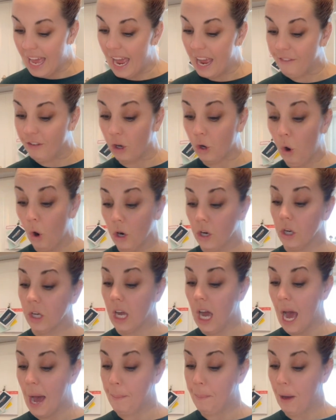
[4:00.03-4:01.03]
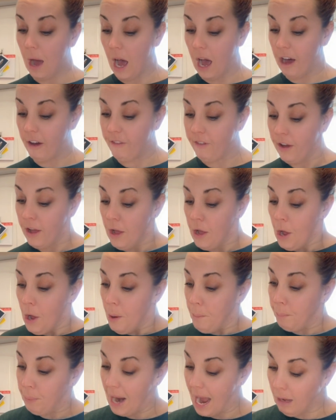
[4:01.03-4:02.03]
have 1/4 cup of
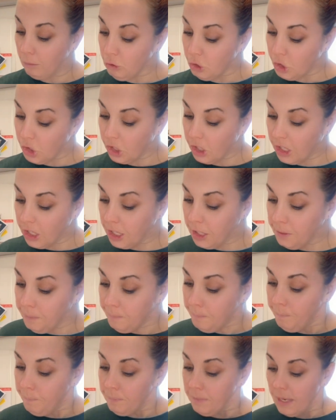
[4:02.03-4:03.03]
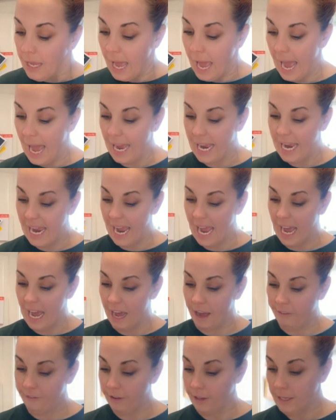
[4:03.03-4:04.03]
brown sugar. I
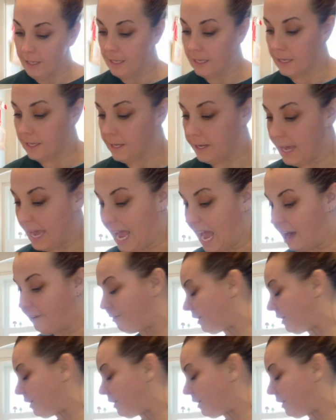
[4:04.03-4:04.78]
have half